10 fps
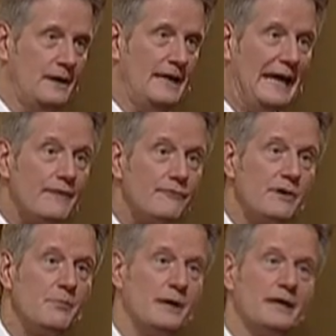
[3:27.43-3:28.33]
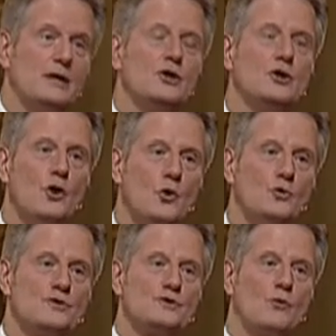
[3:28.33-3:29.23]
Everybody
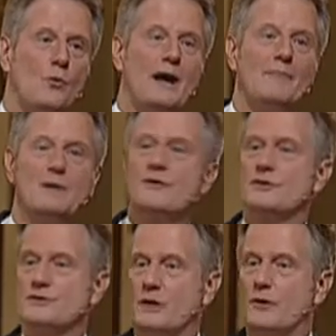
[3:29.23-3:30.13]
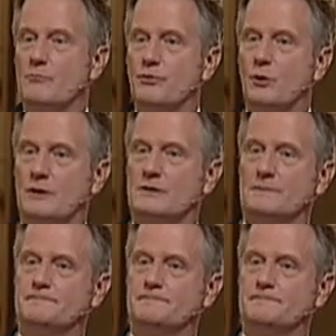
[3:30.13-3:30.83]
knows why mothers are important.